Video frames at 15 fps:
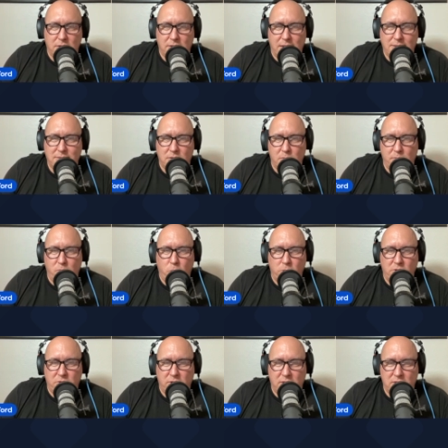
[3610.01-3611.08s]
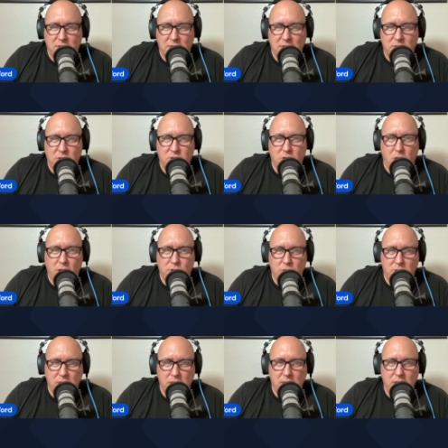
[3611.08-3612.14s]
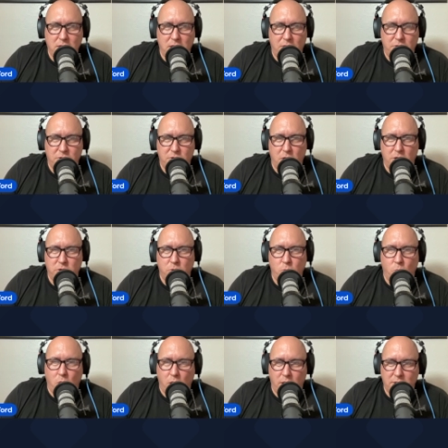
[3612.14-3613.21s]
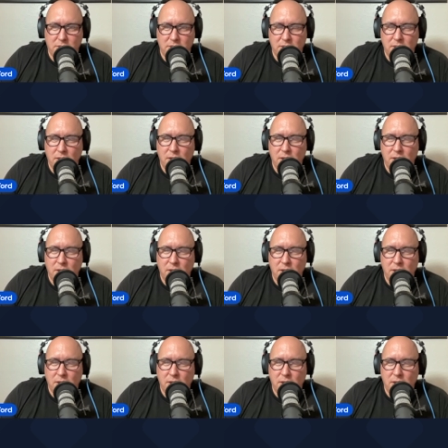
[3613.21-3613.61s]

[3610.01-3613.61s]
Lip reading: And that's an important thing, is get the dog you need, not the dog you want.